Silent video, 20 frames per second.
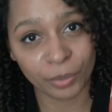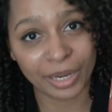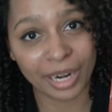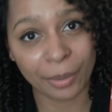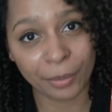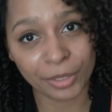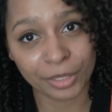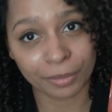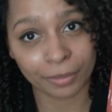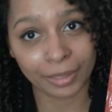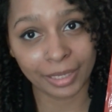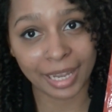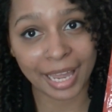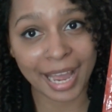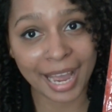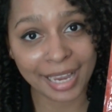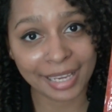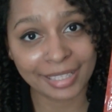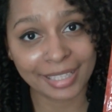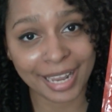when I was
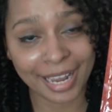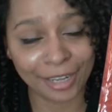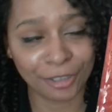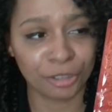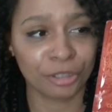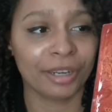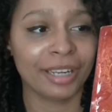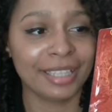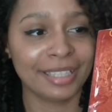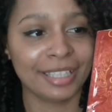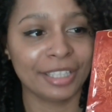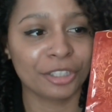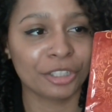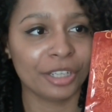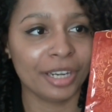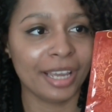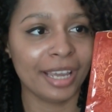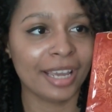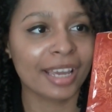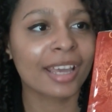relaxed and
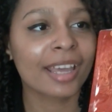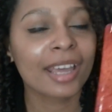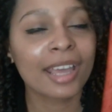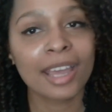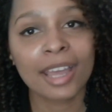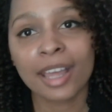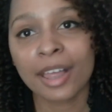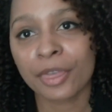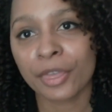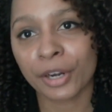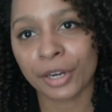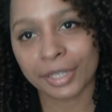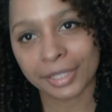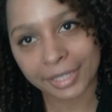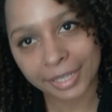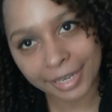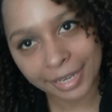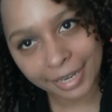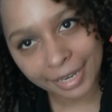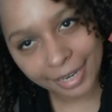transitioning. There
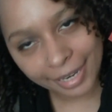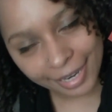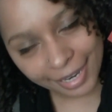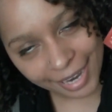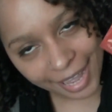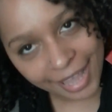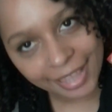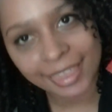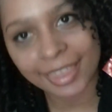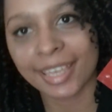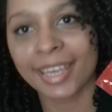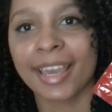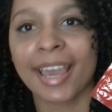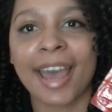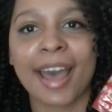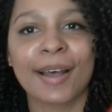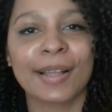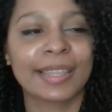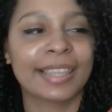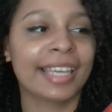is nothing
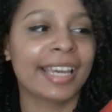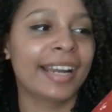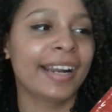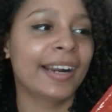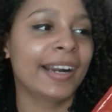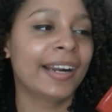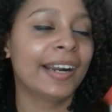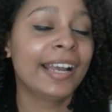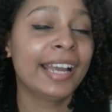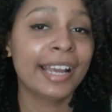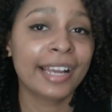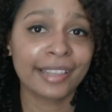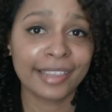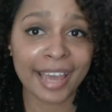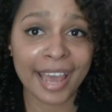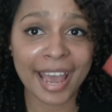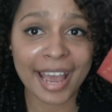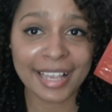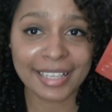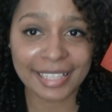out there
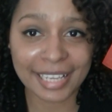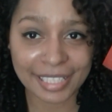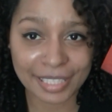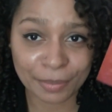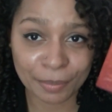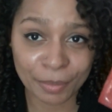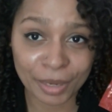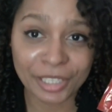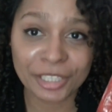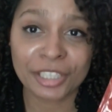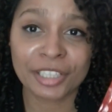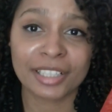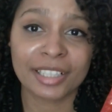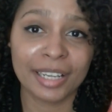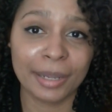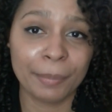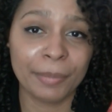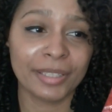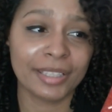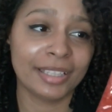that has as much
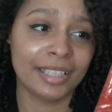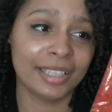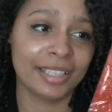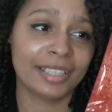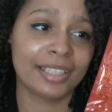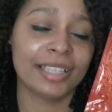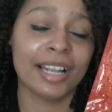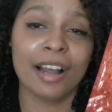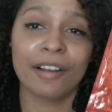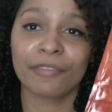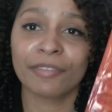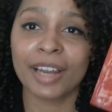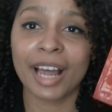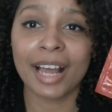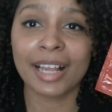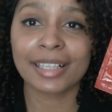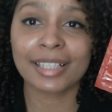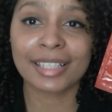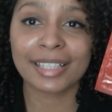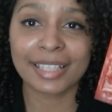slip as this stuff.
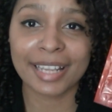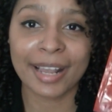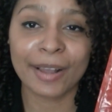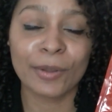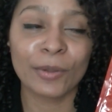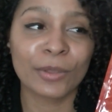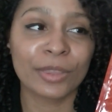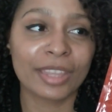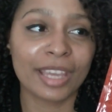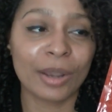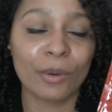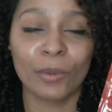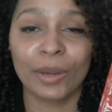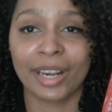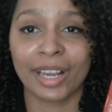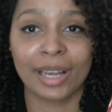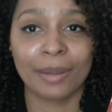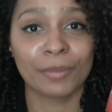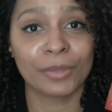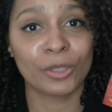Not a single thing when
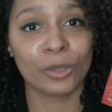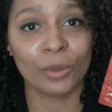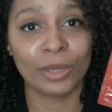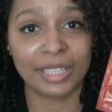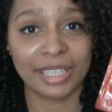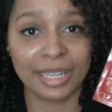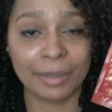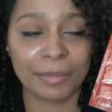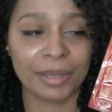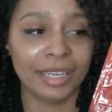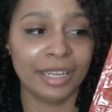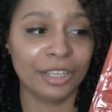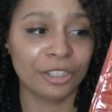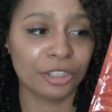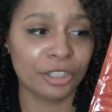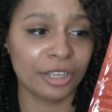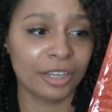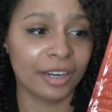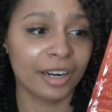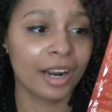it comes to a deep
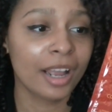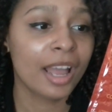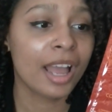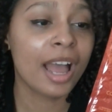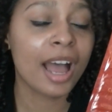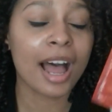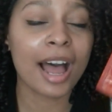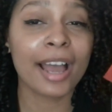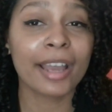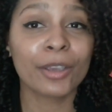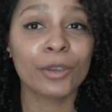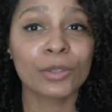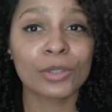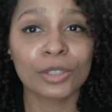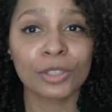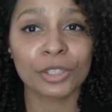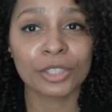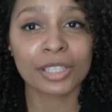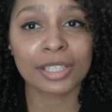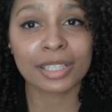conditioner. I
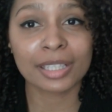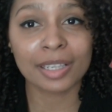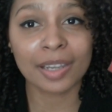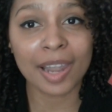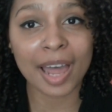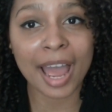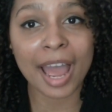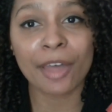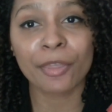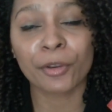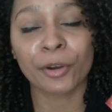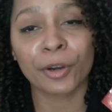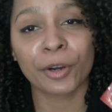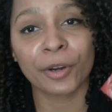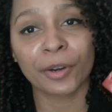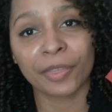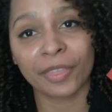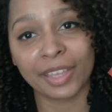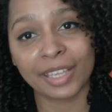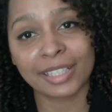used to just
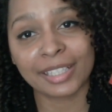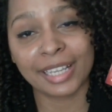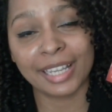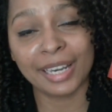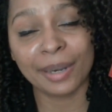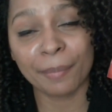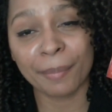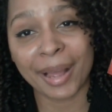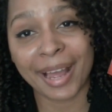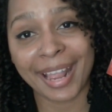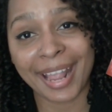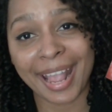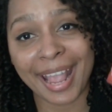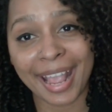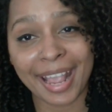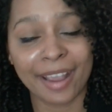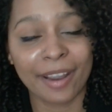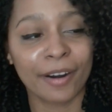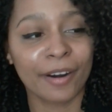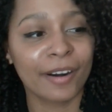slather this in my
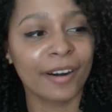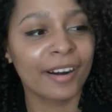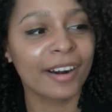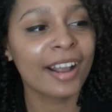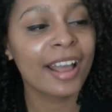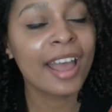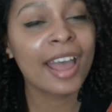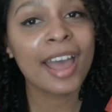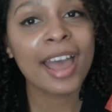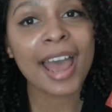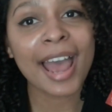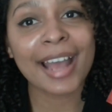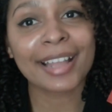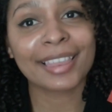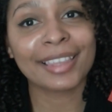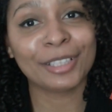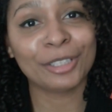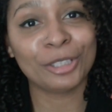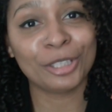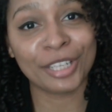hair
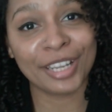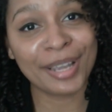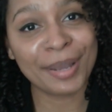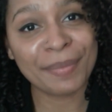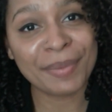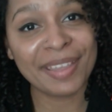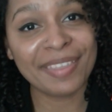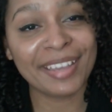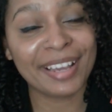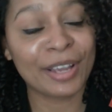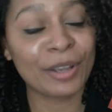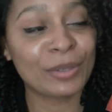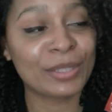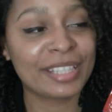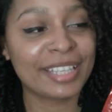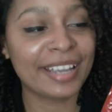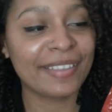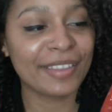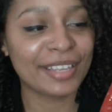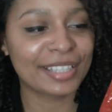at the gym and then go
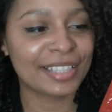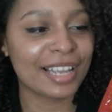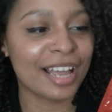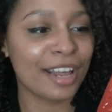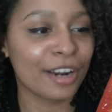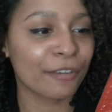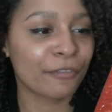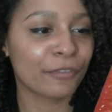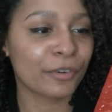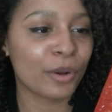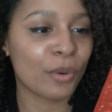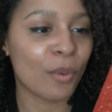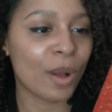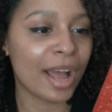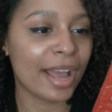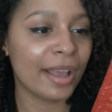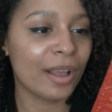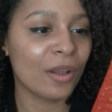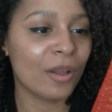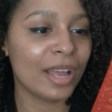sit in the sauna for a
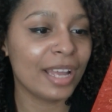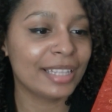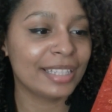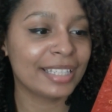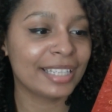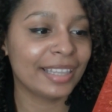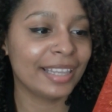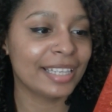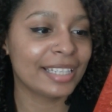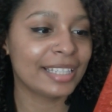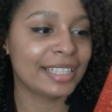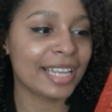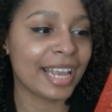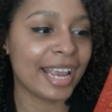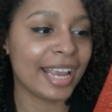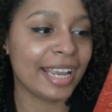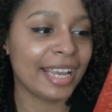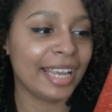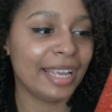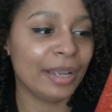while, and to this
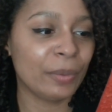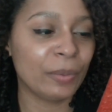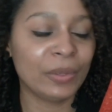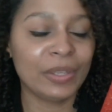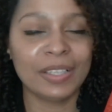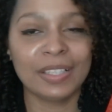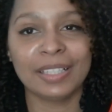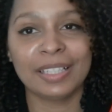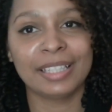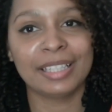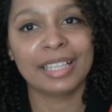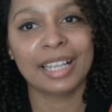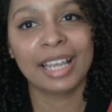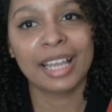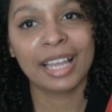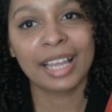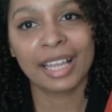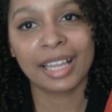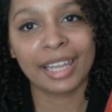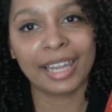day it was
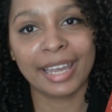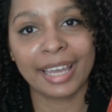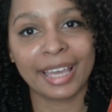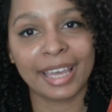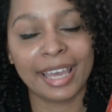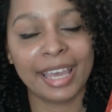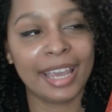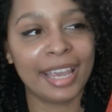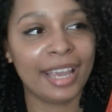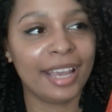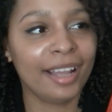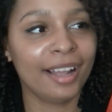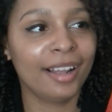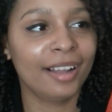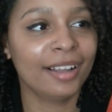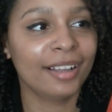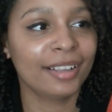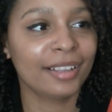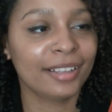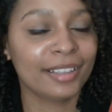like
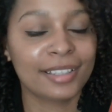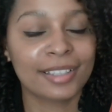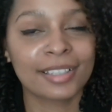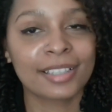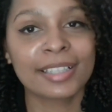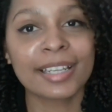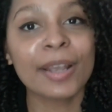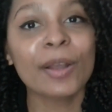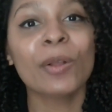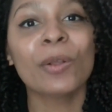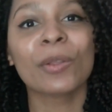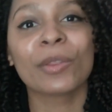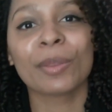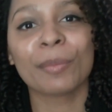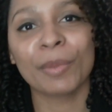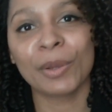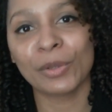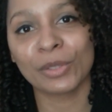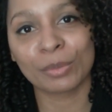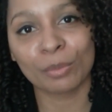still
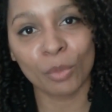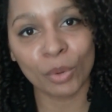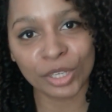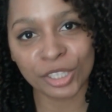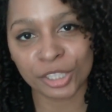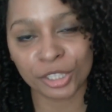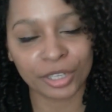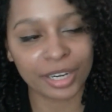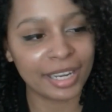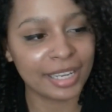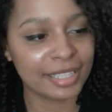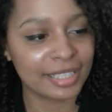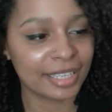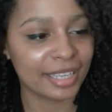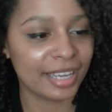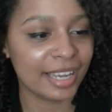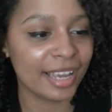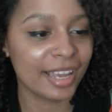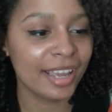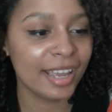the most
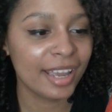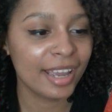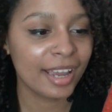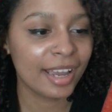moisturizing,